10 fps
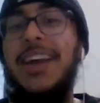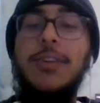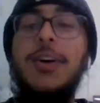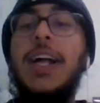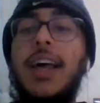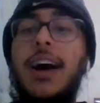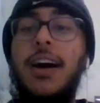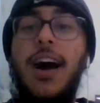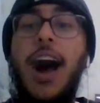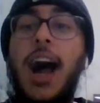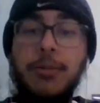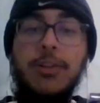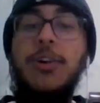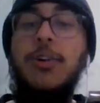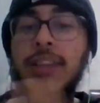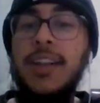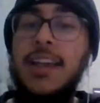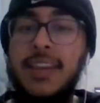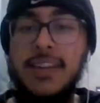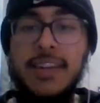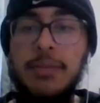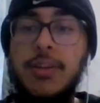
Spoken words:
So I would go with an SSD